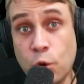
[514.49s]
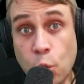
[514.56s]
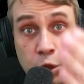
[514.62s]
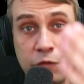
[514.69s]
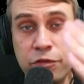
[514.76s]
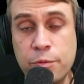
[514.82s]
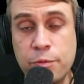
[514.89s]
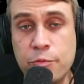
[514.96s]
All
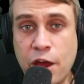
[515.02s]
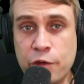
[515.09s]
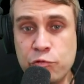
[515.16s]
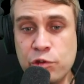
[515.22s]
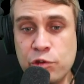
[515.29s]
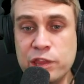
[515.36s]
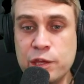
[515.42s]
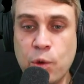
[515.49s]
of them run
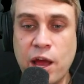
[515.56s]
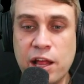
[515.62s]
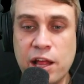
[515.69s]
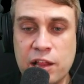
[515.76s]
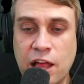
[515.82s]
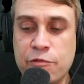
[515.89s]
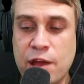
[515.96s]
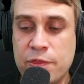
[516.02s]
really well.
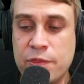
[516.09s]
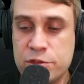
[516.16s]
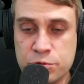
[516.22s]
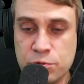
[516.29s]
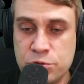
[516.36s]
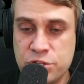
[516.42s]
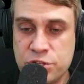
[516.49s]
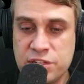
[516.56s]
I ran this
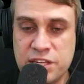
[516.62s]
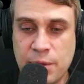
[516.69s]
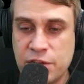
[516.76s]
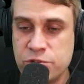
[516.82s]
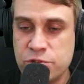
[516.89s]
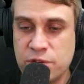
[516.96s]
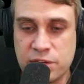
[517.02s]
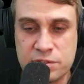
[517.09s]
through GT
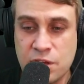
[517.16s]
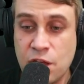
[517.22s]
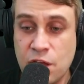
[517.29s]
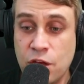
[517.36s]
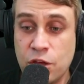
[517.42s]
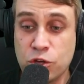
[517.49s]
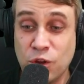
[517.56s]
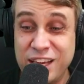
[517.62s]
metrics,
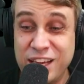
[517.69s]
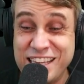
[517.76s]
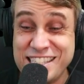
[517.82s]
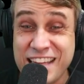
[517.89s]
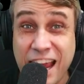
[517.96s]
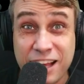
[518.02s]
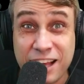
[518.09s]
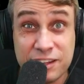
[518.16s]
got
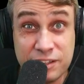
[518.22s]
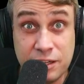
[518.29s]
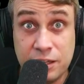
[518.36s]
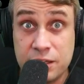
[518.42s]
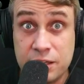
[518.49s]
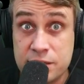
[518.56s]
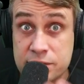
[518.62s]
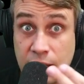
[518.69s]
exactly
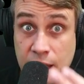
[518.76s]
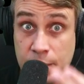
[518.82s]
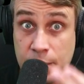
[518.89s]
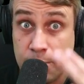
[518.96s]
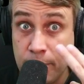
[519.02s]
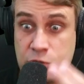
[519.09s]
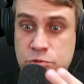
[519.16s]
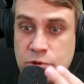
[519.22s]
the
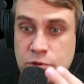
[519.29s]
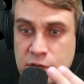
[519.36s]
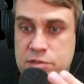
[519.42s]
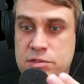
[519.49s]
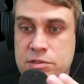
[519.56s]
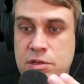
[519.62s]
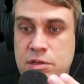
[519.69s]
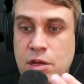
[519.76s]
same
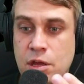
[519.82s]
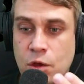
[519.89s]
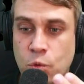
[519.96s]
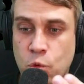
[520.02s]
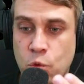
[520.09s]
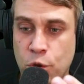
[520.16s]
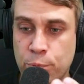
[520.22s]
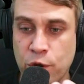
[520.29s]
metrics.
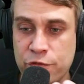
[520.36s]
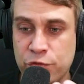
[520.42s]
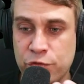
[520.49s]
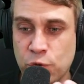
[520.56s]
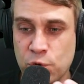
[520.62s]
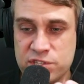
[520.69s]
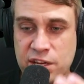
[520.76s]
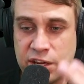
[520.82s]

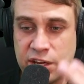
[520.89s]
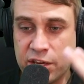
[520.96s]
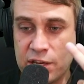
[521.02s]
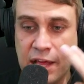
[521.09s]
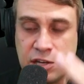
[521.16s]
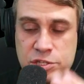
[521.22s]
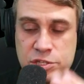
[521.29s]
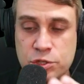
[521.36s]
1.4 second
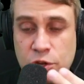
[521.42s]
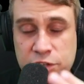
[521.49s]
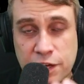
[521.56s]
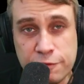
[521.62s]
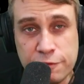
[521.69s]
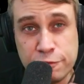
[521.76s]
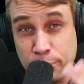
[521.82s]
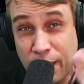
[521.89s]
largest
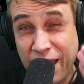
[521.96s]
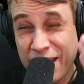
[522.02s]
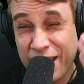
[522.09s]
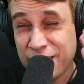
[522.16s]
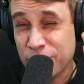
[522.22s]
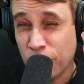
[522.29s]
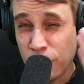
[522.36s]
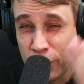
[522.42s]
contentful
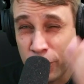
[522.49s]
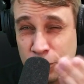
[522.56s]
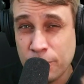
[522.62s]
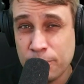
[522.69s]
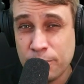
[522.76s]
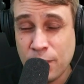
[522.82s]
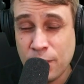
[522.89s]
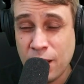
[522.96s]
paint on
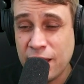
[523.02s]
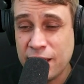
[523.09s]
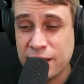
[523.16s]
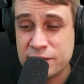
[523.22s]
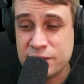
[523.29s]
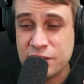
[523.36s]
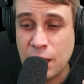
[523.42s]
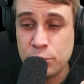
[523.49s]
my
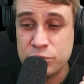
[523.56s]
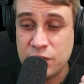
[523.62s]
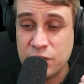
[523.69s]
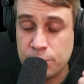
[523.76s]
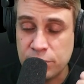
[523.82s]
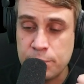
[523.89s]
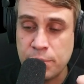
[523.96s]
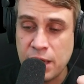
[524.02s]
example
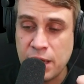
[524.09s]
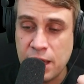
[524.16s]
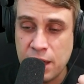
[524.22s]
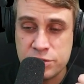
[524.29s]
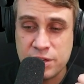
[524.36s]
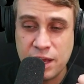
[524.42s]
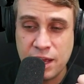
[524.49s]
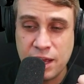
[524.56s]
template
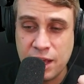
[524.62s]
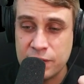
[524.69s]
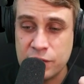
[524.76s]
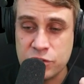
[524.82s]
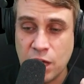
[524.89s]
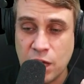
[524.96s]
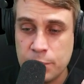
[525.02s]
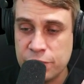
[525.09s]
page, and the
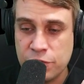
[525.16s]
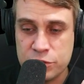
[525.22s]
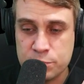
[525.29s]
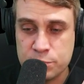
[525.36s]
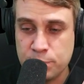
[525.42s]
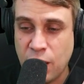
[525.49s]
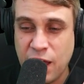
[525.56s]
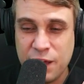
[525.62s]
time to
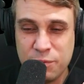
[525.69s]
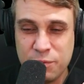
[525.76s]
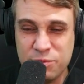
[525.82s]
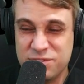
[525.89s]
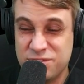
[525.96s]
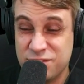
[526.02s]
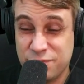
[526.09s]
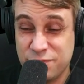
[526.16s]
first byte
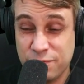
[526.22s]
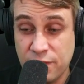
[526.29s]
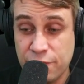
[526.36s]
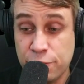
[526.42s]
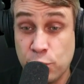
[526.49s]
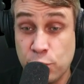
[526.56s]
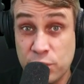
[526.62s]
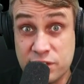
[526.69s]
was just
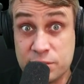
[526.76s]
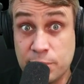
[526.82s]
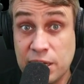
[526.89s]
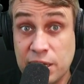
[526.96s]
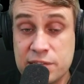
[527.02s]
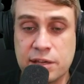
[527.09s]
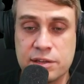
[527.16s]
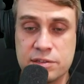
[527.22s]
46
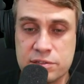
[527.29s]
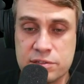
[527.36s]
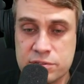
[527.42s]
milliseconds.